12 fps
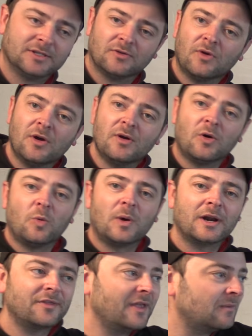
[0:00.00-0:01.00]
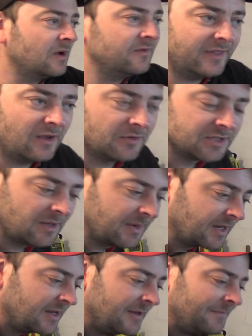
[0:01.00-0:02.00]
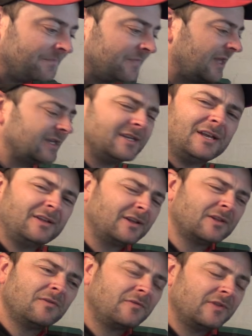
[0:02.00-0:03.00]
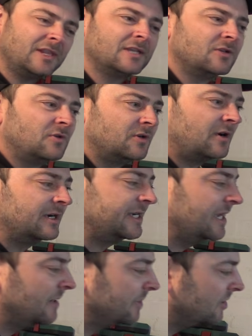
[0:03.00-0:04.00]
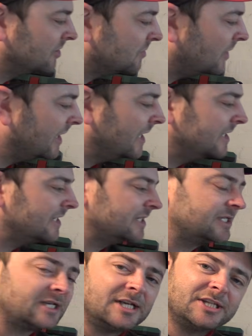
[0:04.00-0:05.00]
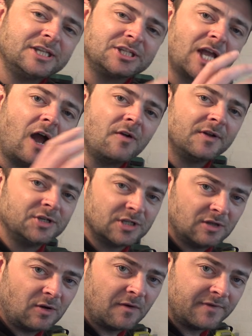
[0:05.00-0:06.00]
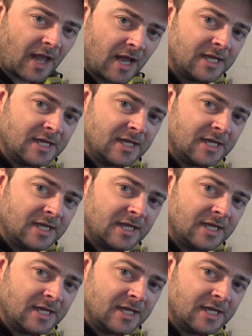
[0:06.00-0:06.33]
all right, or one of them over there or something. Now, I don't think that's a good idea, because what it is, it's going to discourage a lot of you,